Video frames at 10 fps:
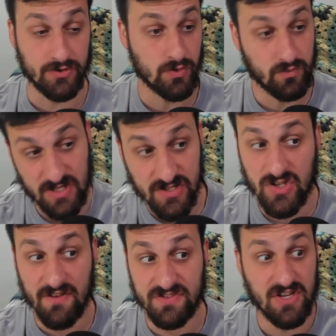So this
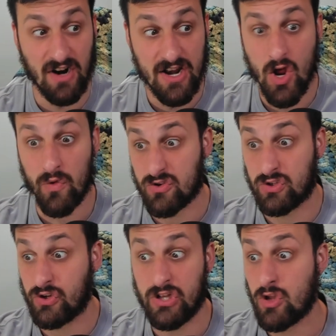is off center, I know.
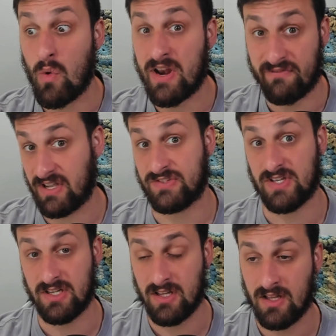There's literally no way to fix
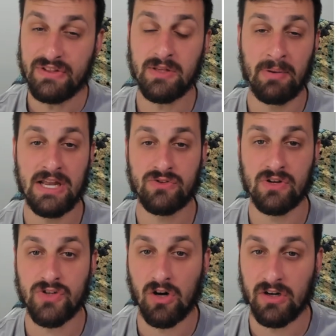it. I think the
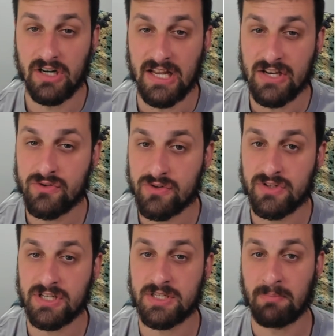Patriots are in an
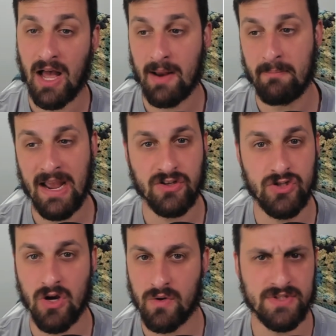interesting spot. Mac
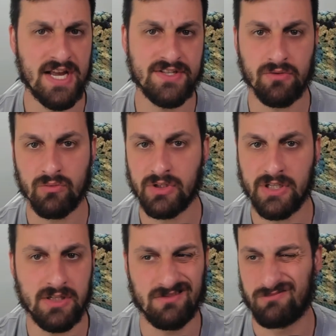Jones hasn't
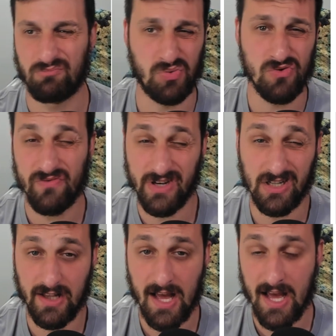really proven a
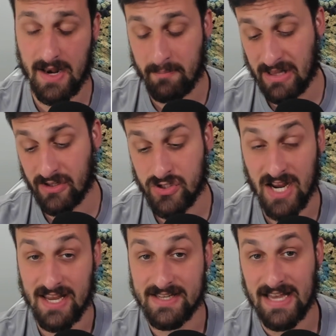lot.
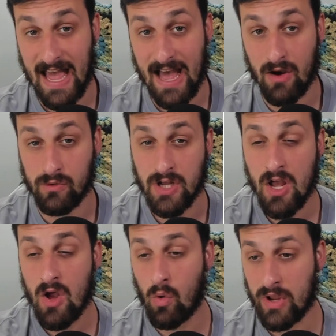Belichick is out.
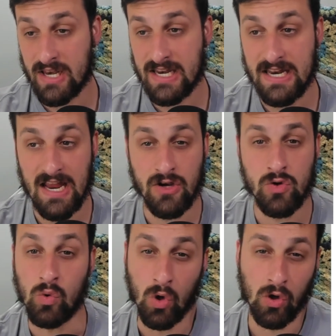We need a
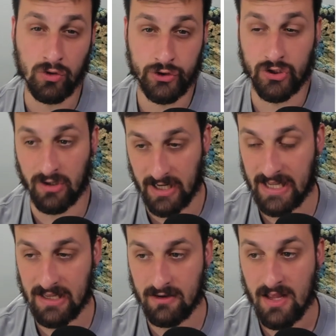new culture
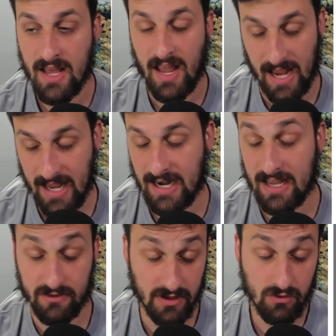in, and
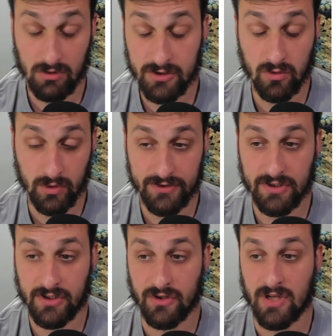I think Russell
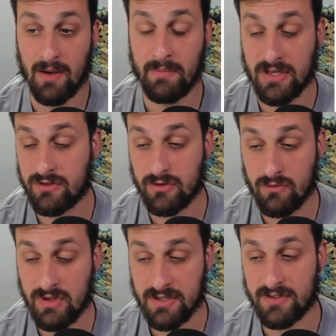Wilson could come
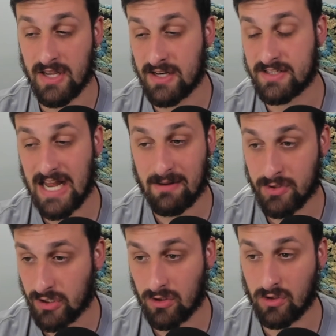into this and
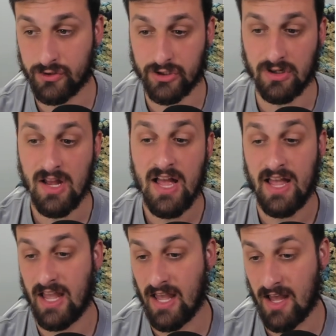establish a culture,
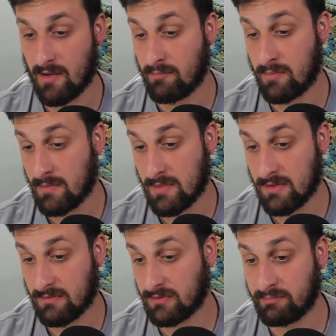uh,
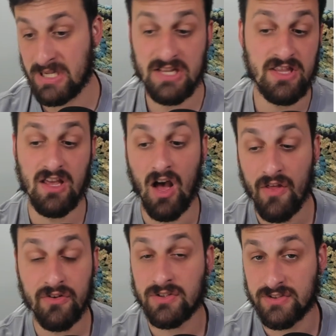be the
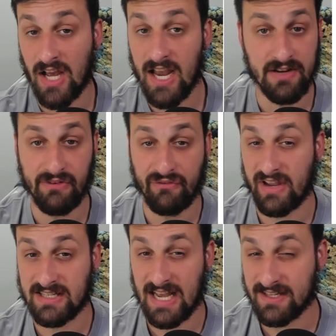other side of a
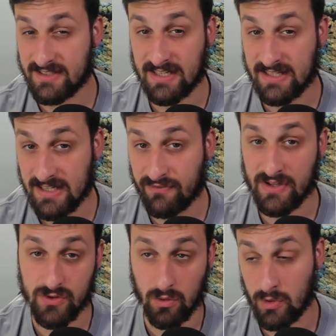fantastic
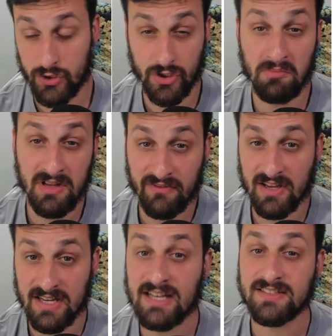defense, or what should be a
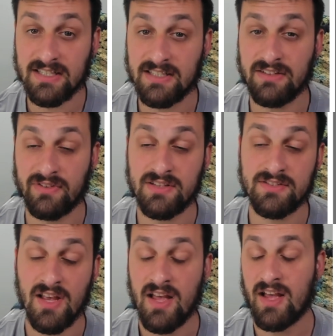fantastic
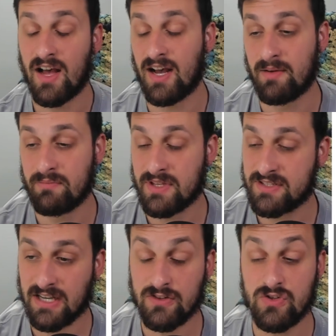defense um,
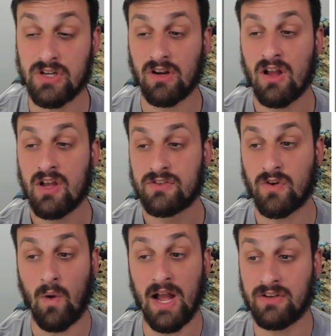this next year.
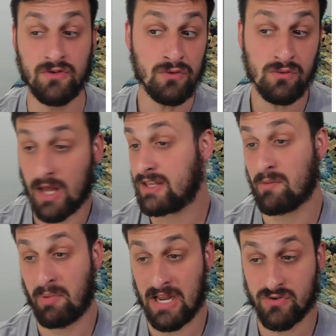So I do like
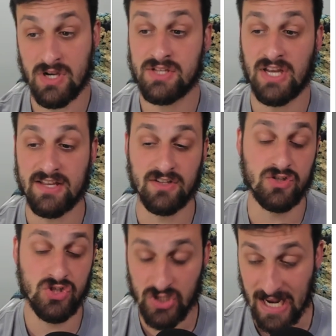the Patriots as a
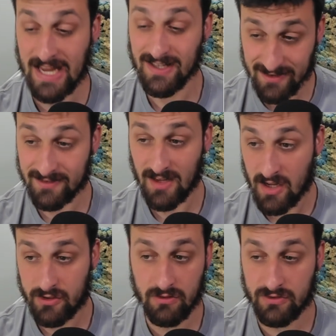chance
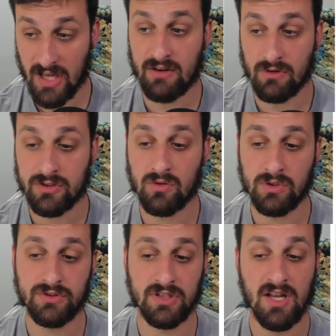to sign Russell
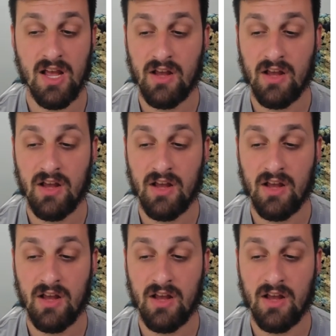Wilson.